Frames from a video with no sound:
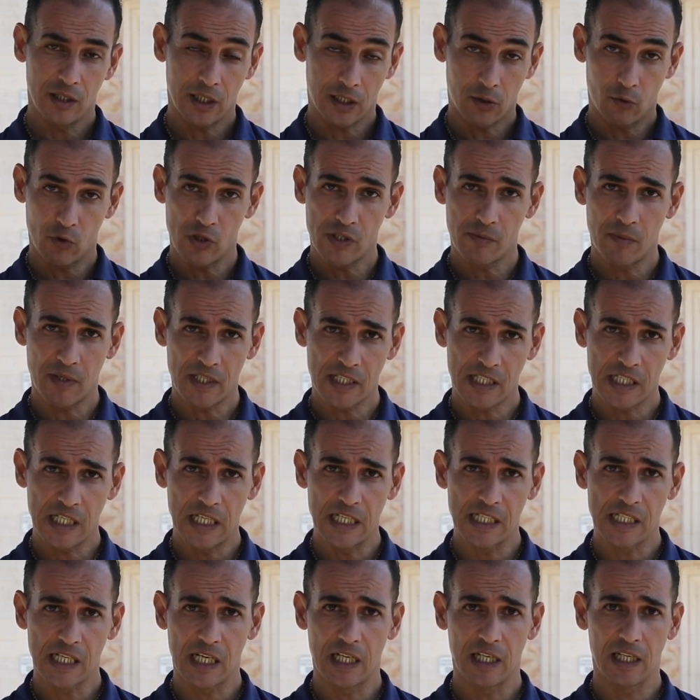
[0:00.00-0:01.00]
the Christmas
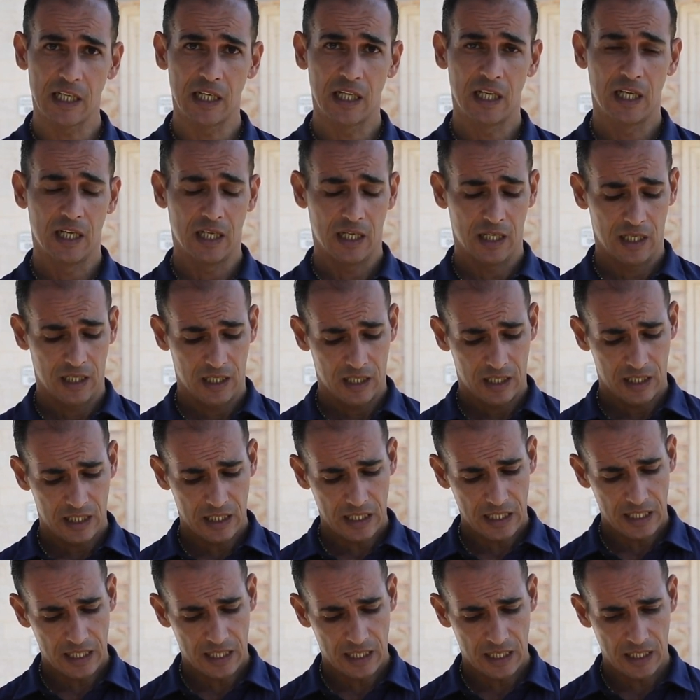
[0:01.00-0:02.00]
season,
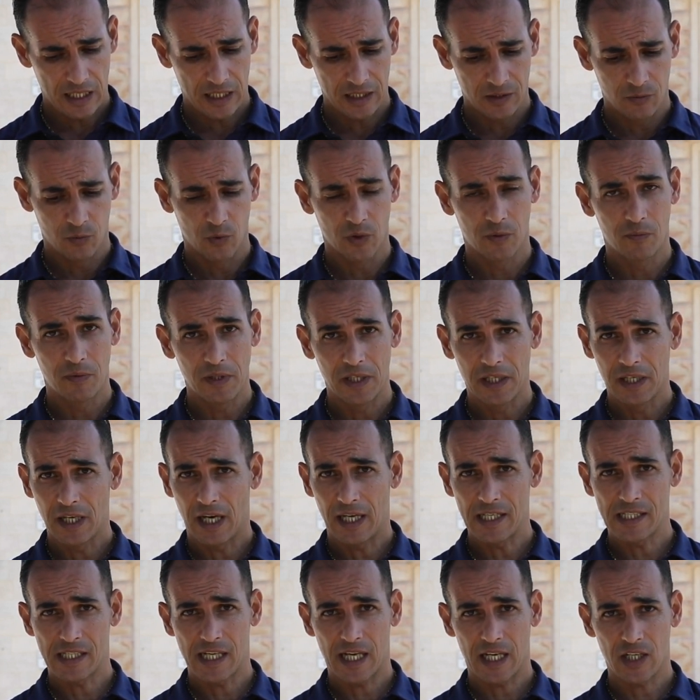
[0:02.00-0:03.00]
it would be
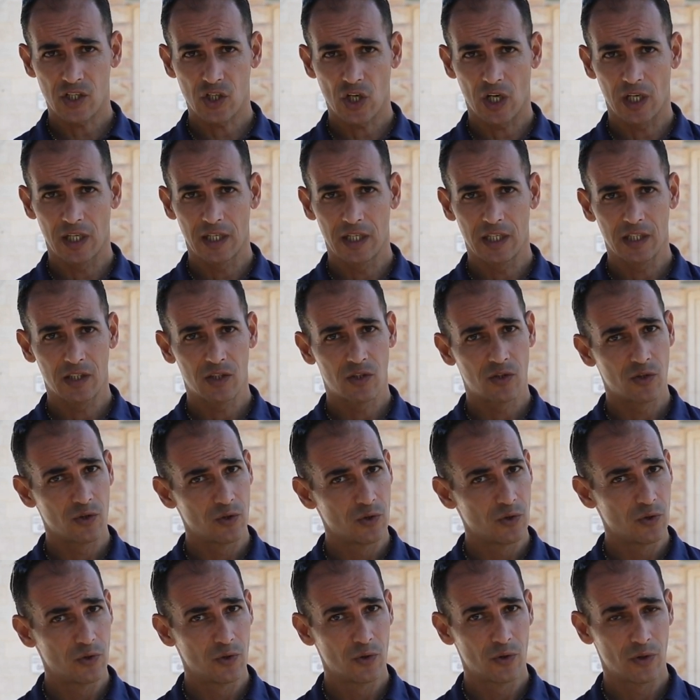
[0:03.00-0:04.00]
nice actually
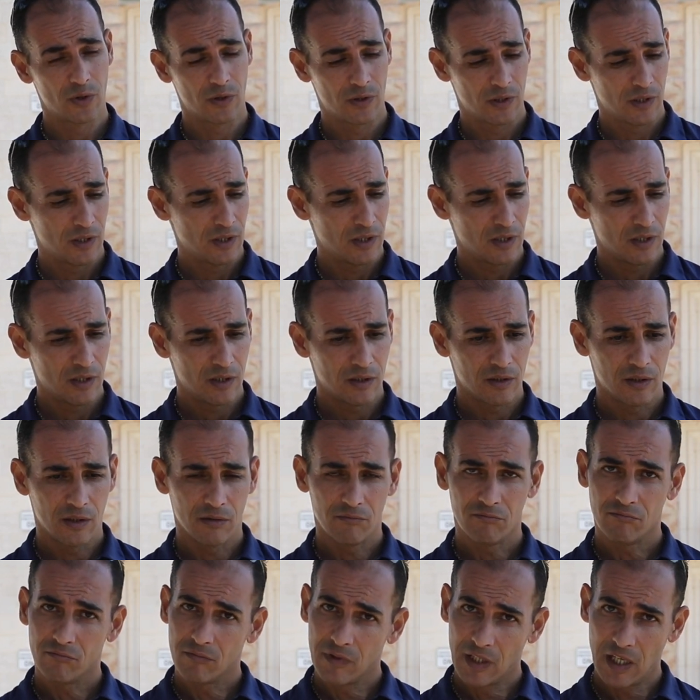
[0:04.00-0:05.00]
to
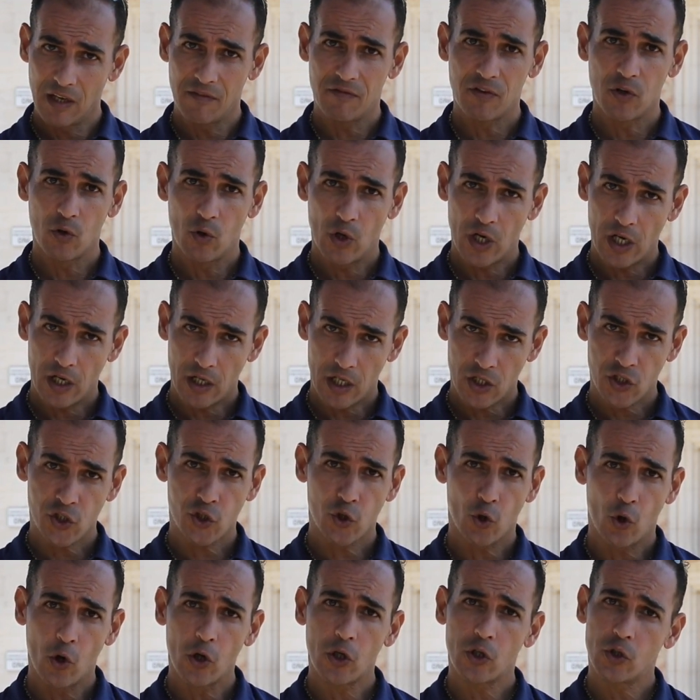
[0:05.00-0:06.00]
give you a
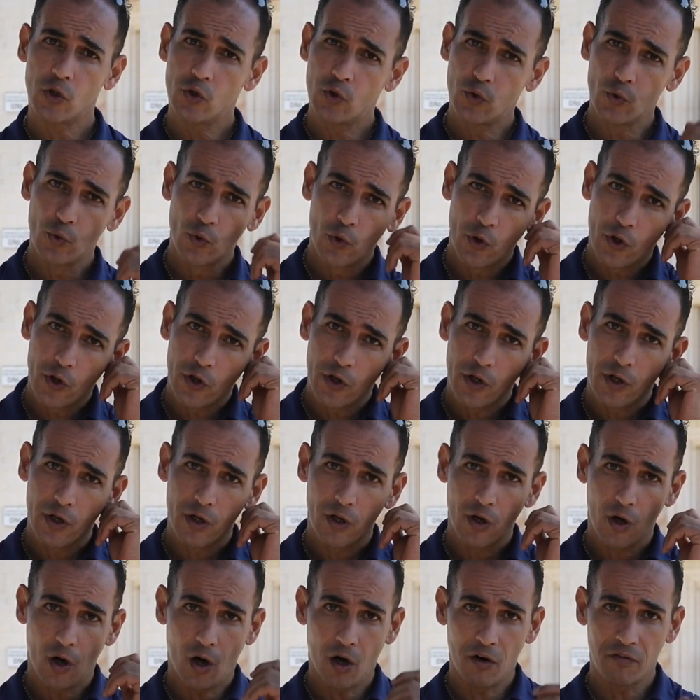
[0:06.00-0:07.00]
short tour
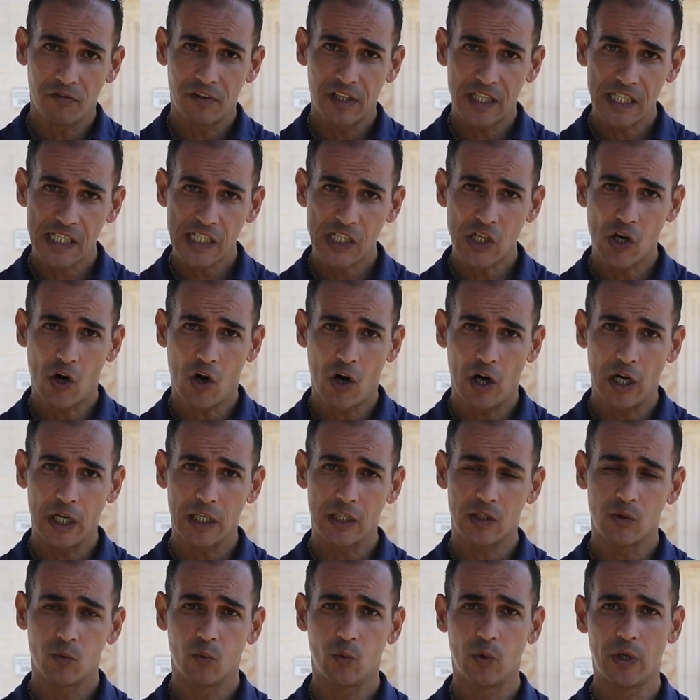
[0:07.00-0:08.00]
of the
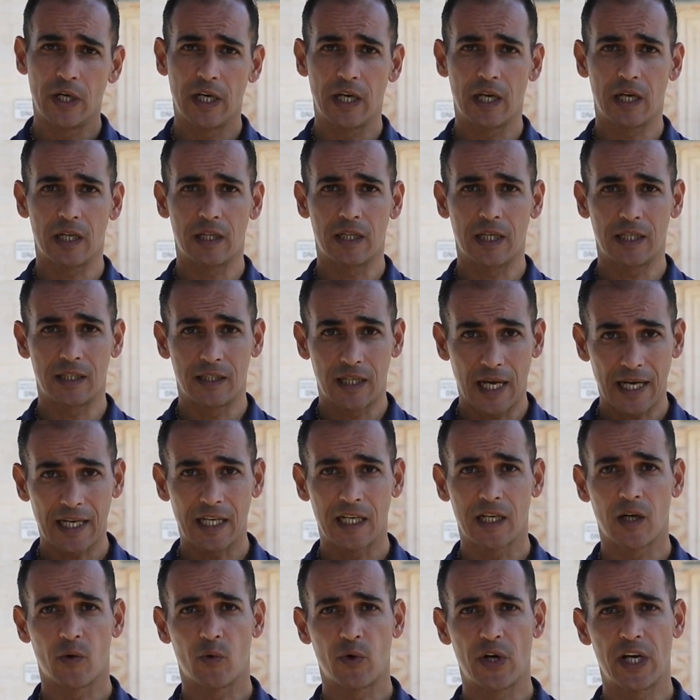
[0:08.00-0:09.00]
site where the
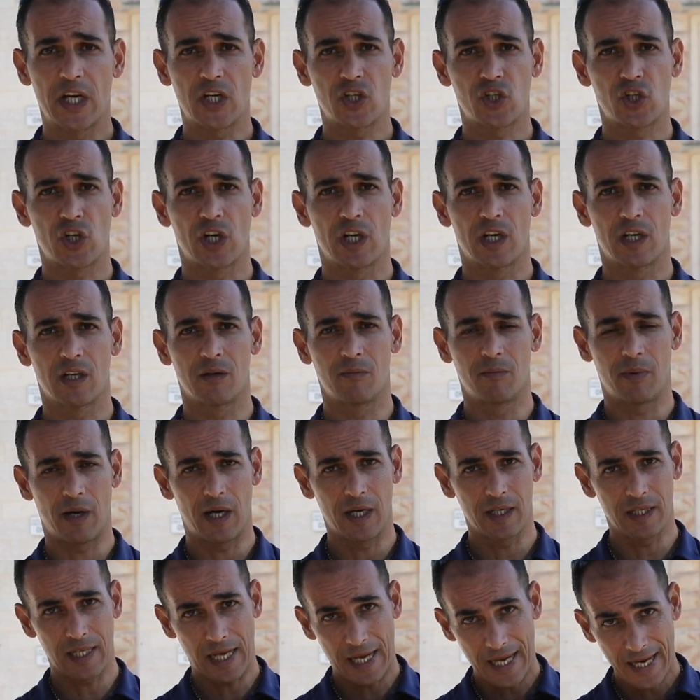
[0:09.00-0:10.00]
declaration
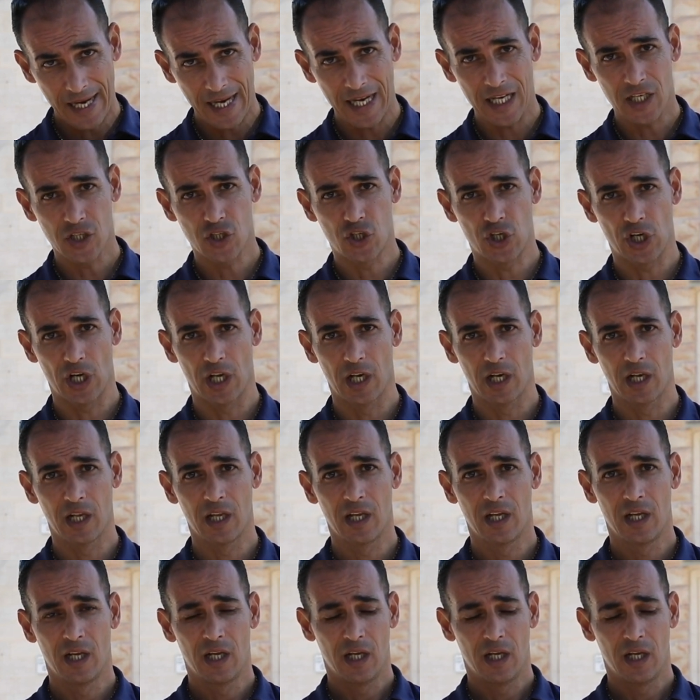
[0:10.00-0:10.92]
by the angel